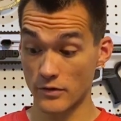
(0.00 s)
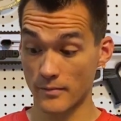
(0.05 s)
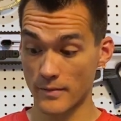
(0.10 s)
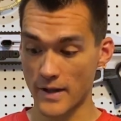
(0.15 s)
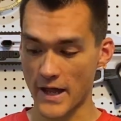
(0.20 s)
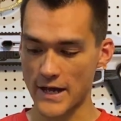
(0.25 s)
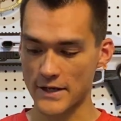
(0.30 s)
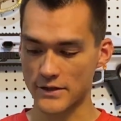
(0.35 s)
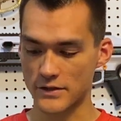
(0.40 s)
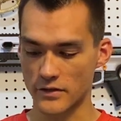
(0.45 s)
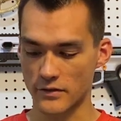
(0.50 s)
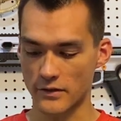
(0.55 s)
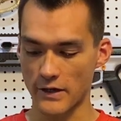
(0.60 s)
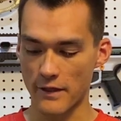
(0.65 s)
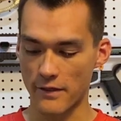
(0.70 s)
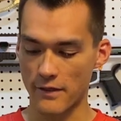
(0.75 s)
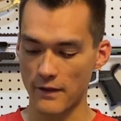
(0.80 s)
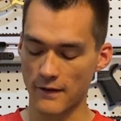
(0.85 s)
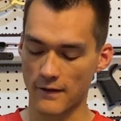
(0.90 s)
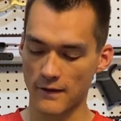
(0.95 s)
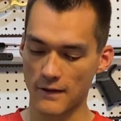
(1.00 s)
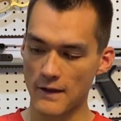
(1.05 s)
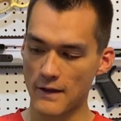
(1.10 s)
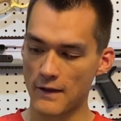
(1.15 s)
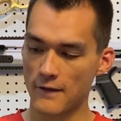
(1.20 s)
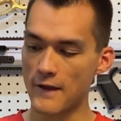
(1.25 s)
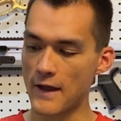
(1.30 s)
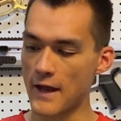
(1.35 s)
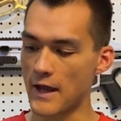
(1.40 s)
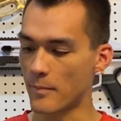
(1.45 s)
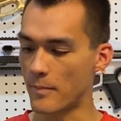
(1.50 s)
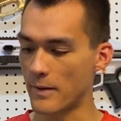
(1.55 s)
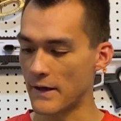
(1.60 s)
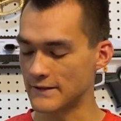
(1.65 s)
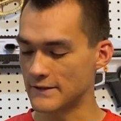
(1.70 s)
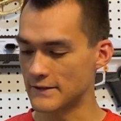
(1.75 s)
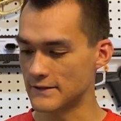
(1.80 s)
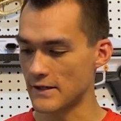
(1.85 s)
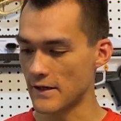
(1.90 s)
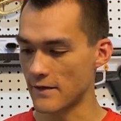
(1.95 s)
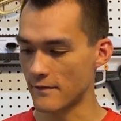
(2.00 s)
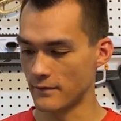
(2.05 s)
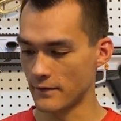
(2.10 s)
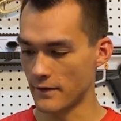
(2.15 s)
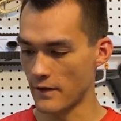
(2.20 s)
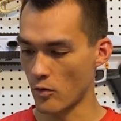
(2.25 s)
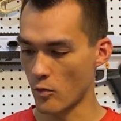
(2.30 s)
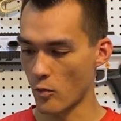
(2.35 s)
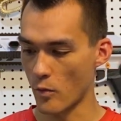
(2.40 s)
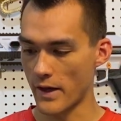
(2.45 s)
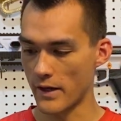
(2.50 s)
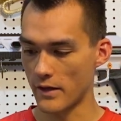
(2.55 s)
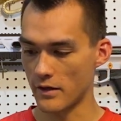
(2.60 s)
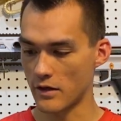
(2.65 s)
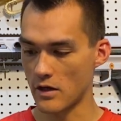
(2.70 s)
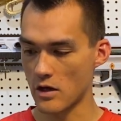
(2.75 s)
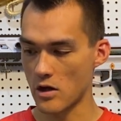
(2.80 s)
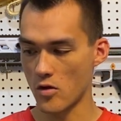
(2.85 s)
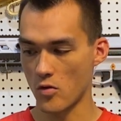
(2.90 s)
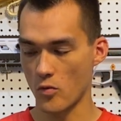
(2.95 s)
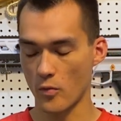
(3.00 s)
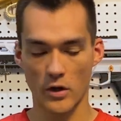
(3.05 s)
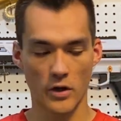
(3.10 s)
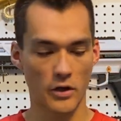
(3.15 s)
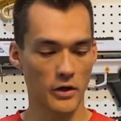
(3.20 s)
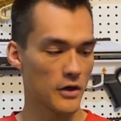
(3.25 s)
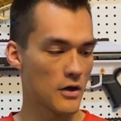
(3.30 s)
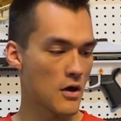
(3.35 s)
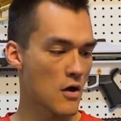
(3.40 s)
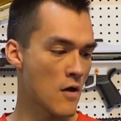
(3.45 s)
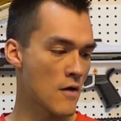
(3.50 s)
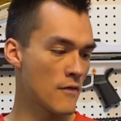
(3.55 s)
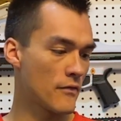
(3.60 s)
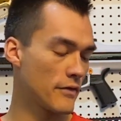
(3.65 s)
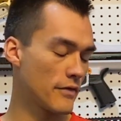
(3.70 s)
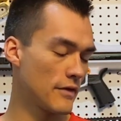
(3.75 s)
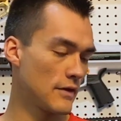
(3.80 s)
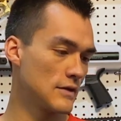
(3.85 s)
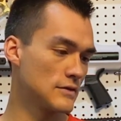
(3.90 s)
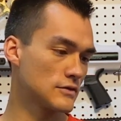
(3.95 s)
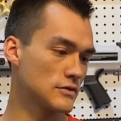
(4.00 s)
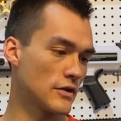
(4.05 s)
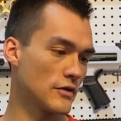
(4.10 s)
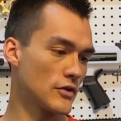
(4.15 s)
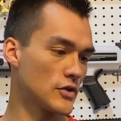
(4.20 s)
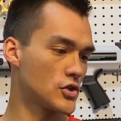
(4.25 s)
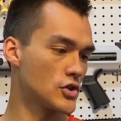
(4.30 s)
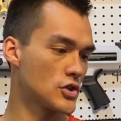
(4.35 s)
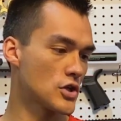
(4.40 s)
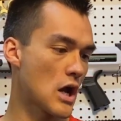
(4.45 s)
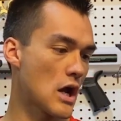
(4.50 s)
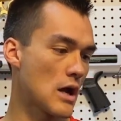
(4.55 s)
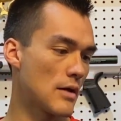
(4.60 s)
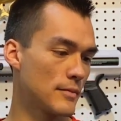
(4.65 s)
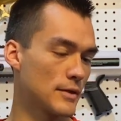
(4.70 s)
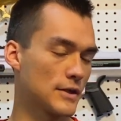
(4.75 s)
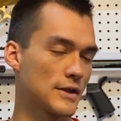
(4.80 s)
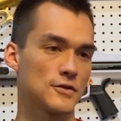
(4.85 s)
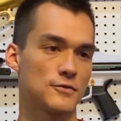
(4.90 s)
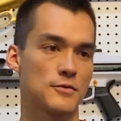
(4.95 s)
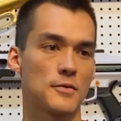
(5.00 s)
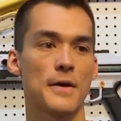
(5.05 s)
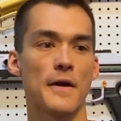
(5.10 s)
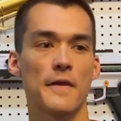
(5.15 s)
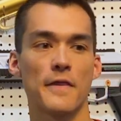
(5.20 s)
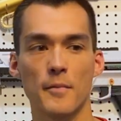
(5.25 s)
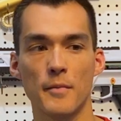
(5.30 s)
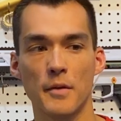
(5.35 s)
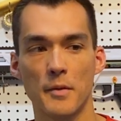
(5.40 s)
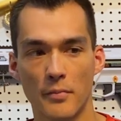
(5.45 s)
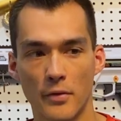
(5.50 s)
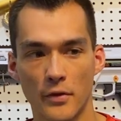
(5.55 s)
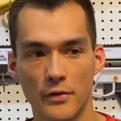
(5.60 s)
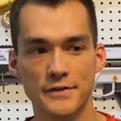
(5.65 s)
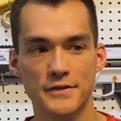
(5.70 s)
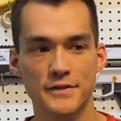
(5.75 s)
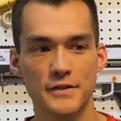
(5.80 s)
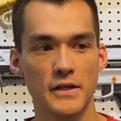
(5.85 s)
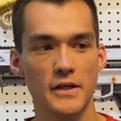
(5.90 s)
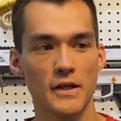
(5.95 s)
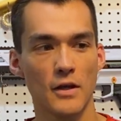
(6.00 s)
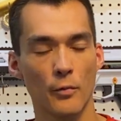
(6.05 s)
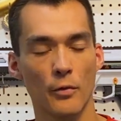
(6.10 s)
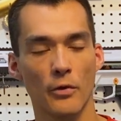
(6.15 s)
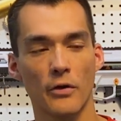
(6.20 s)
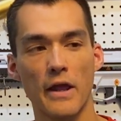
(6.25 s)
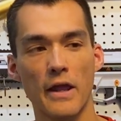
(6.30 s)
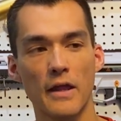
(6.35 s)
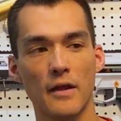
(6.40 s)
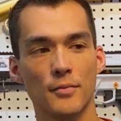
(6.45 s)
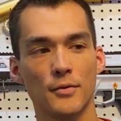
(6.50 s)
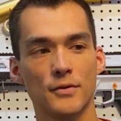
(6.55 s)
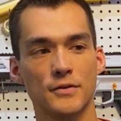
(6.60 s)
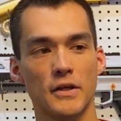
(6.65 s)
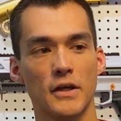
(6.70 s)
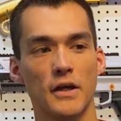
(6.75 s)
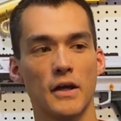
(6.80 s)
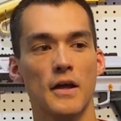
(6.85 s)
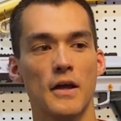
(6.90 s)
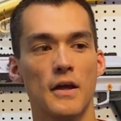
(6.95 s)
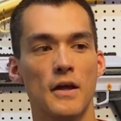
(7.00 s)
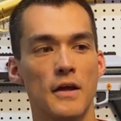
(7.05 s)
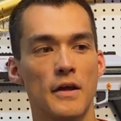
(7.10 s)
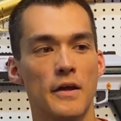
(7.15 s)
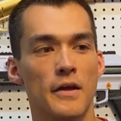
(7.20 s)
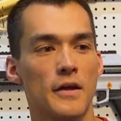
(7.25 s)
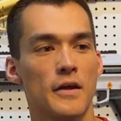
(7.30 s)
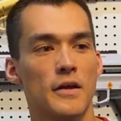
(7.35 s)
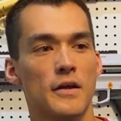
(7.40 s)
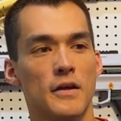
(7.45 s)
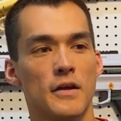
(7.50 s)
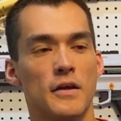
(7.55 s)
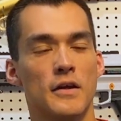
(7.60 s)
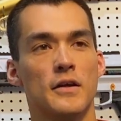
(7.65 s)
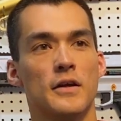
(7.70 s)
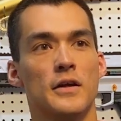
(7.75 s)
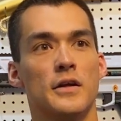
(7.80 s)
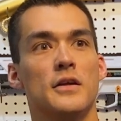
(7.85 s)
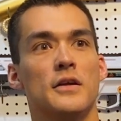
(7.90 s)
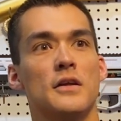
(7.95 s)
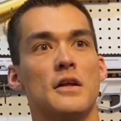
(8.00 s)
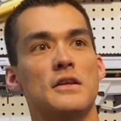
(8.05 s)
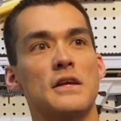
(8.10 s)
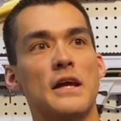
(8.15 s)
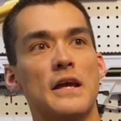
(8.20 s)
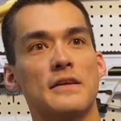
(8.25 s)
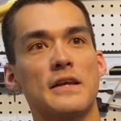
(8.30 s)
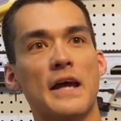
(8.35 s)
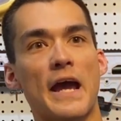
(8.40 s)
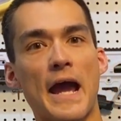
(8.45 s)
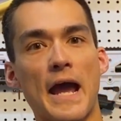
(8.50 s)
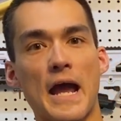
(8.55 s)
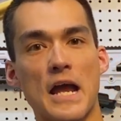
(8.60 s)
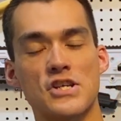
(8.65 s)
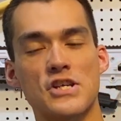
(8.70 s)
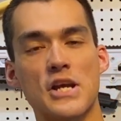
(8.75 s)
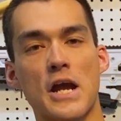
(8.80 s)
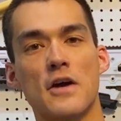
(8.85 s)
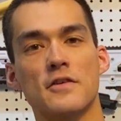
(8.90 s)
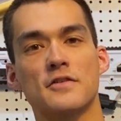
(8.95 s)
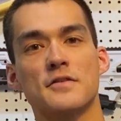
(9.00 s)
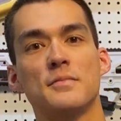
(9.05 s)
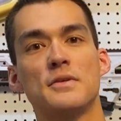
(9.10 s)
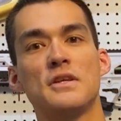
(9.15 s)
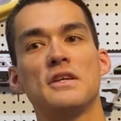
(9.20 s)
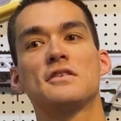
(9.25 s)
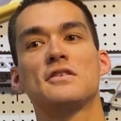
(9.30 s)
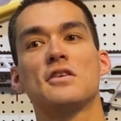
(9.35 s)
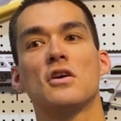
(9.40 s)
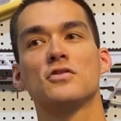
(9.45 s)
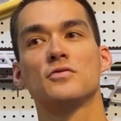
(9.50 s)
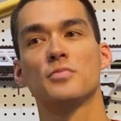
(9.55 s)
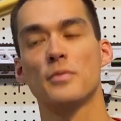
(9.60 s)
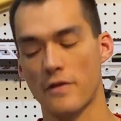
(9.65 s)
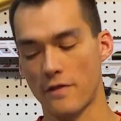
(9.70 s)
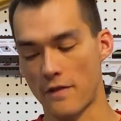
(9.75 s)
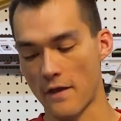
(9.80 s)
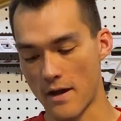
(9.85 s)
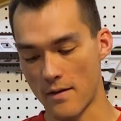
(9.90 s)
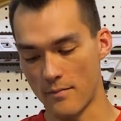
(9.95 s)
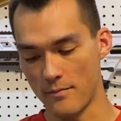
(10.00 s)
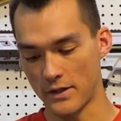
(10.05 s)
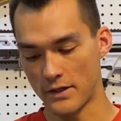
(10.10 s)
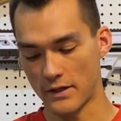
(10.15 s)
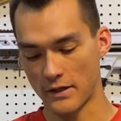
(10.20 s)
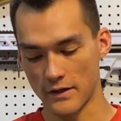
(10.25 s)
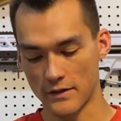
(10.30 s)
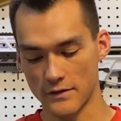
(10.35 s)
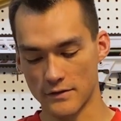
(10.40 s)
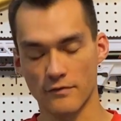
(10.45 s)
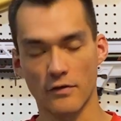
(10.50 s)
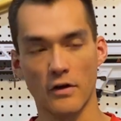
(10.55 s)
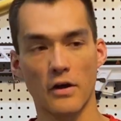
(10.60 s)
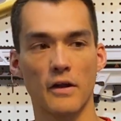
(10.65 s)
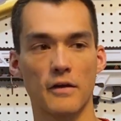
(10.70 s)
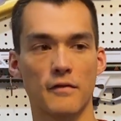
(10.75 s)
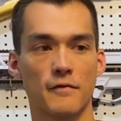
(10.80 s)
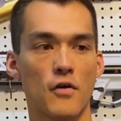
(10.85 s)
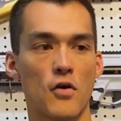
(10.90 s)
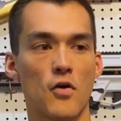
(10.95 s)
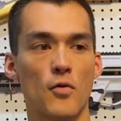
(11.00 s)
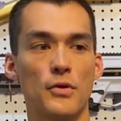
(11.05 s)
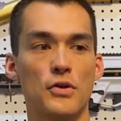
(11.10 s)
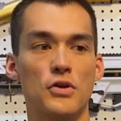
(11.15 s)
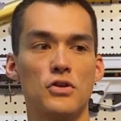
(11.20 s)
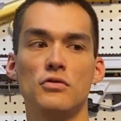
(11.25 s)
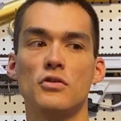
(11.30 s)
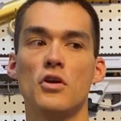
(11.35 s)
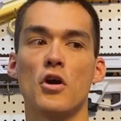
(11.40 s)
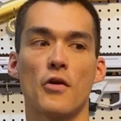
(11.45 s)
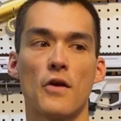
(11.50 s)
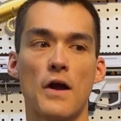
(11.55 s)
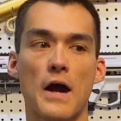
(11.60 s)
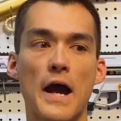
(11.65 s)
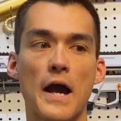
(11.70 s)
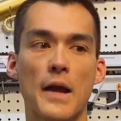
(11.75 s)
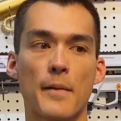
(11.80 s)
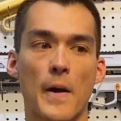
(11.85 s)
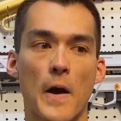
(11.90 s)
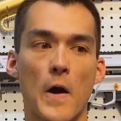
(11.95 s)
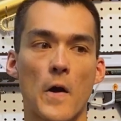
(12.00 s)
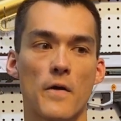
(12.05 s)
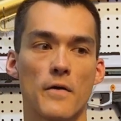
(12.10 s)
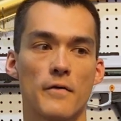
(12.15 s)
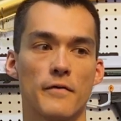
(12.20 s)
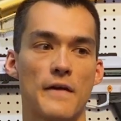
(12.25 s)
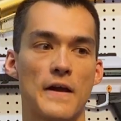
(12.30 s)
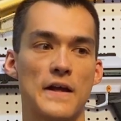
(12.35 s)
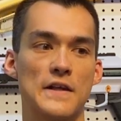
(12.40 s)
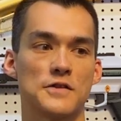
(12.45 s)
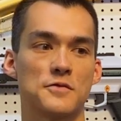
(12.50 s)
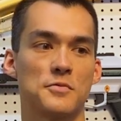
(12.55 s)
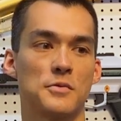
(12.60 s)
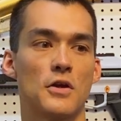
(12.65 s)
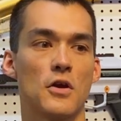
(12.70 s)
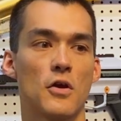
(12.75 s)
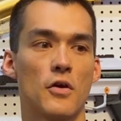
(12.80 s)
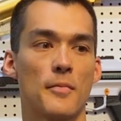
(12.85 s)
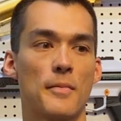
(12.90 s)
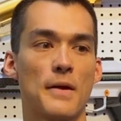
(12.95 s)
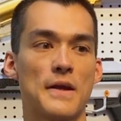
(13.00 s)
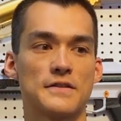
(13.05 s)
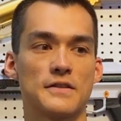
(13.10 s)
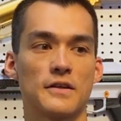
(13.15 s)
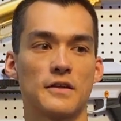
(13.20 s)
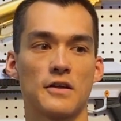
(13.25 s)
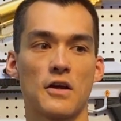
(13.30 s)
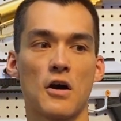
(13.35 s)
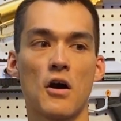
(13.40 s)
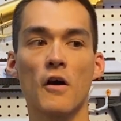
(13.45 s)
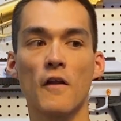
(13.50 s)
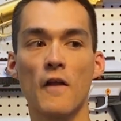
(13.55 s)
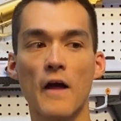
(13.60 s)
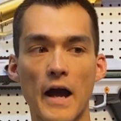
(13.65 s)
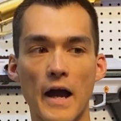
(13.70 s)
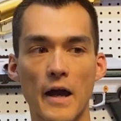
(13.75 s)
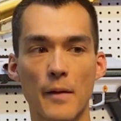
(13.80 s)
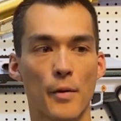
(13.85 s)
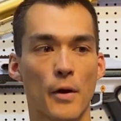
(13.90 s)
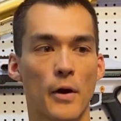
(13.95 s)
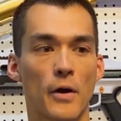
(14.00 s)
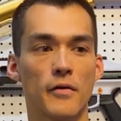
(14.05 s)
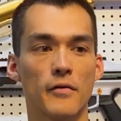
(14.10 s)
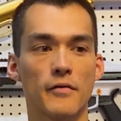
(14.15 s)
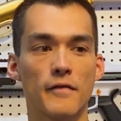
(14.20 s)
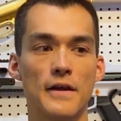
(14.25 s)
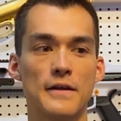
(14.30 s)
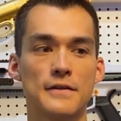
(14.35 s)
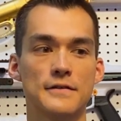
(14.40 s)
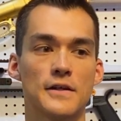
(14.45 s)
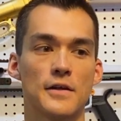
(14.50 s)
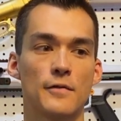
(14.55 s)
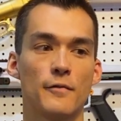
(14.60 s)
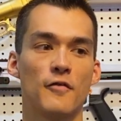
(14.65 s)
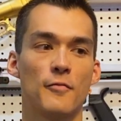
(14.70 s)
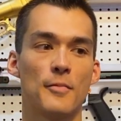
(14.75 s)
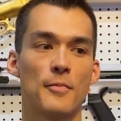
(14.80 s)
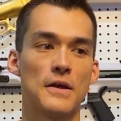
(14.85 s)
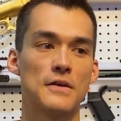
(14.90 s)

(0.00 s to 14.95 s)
blaster, I think the Apex is definitely the way to go. We are gonna offer these on the shop because we met them in person and we're able to hash out some details with them, because Frontline Foam, we do go to high-powered events. We go to basically all the high-powered events, and we've been